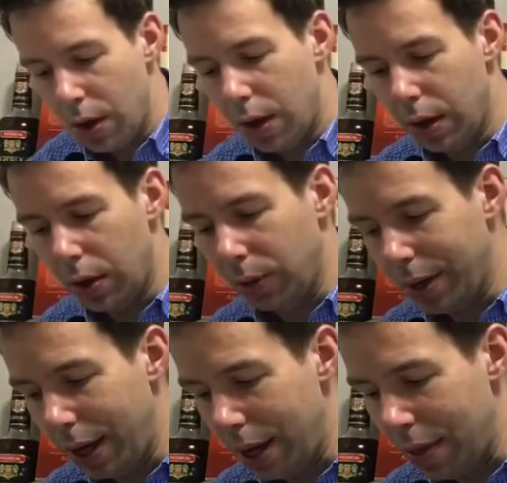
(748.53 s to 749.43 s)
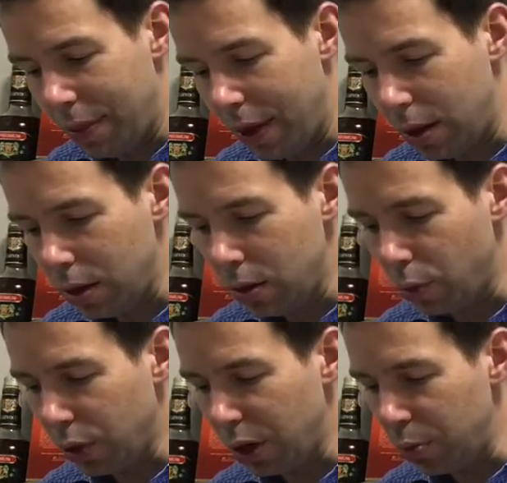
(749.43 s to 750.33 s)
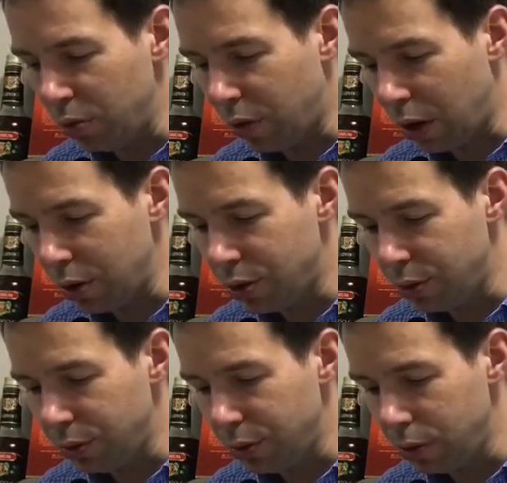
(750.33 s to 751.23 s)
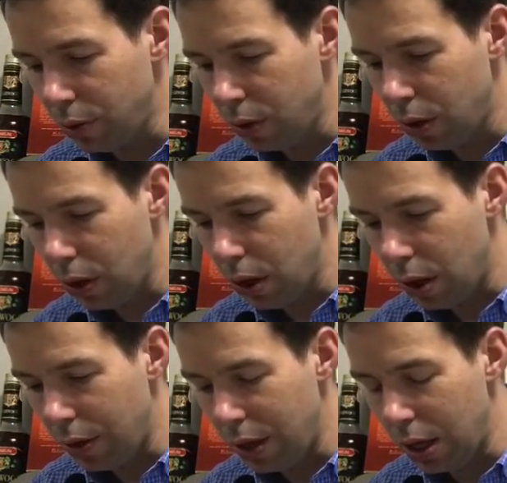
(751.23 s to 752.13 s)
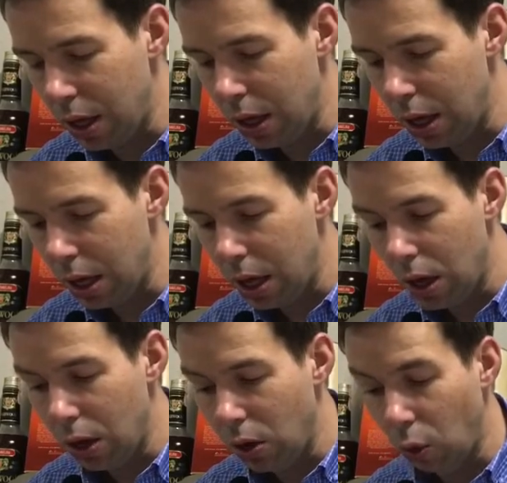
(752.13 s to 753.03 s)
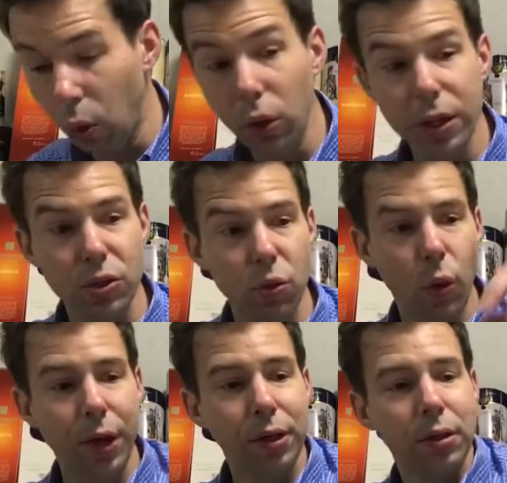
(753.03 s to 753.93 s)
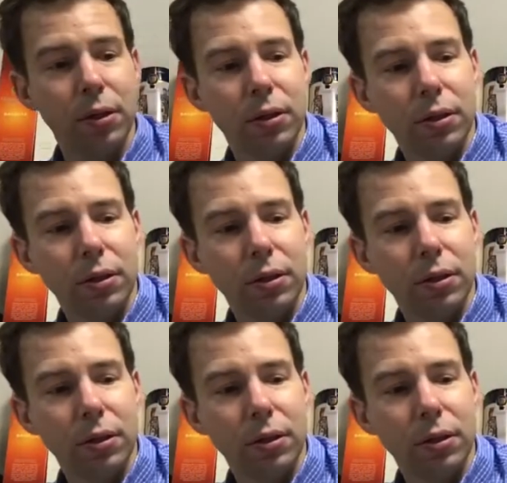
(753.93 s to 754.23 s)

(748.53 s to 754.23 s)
Okay, and then we're going to move on to the oldest one,